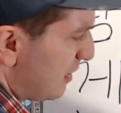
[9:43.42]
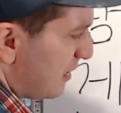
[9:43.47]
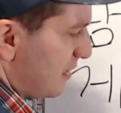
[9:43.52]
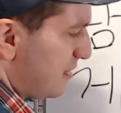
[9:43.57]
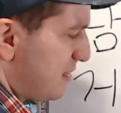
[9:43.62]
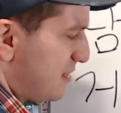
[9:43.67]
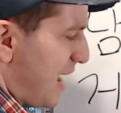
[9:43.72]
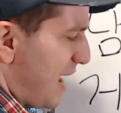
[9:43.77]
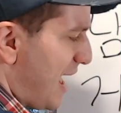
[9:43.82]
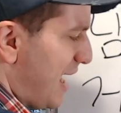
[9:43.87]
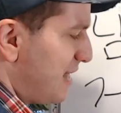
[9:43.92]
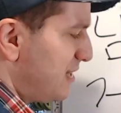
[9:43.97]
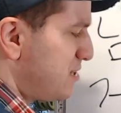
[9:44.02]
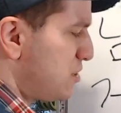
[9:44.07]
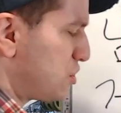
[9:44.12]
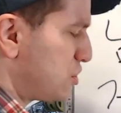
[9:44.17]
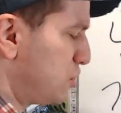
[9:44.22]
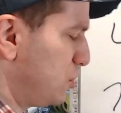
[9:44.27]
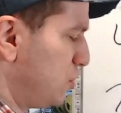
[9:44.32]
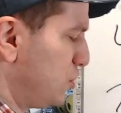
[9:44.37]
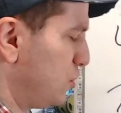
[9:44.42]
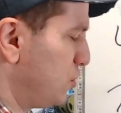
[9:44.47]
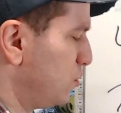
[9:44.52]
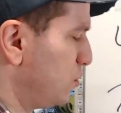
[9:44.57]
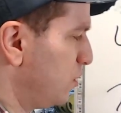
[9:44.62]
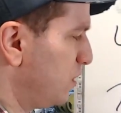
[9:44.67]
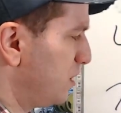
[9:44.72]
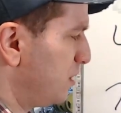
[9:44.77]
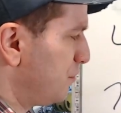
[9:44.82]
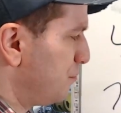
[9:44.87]
tends
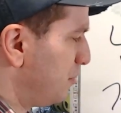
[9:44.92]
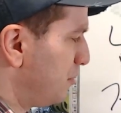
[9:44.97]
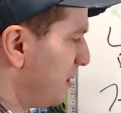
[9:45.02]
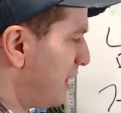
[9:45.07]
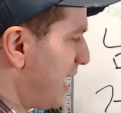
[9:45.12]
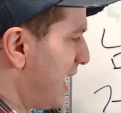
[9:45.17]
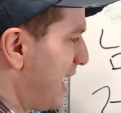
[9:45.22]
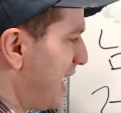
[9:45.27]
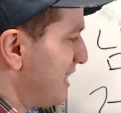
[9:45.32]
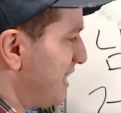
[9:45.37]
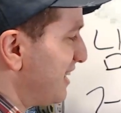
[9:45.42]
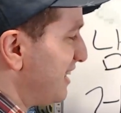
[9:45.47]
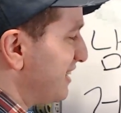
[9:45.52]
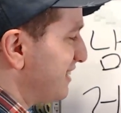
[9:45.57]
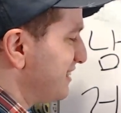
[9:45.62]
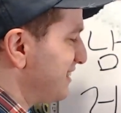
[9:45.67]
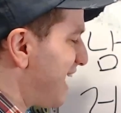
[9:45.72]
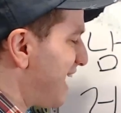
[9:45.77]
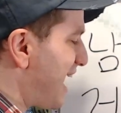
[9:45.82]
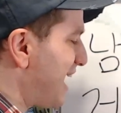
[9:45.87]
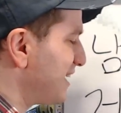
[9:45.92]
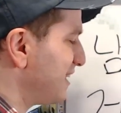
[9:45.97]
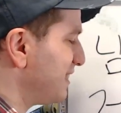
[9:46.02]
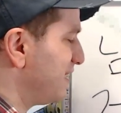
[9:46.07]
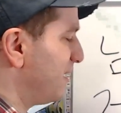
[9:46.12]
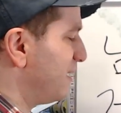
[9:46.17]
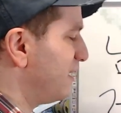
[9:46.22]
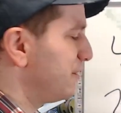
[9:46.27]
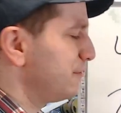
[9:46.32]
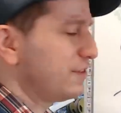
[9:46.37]
to play a lot of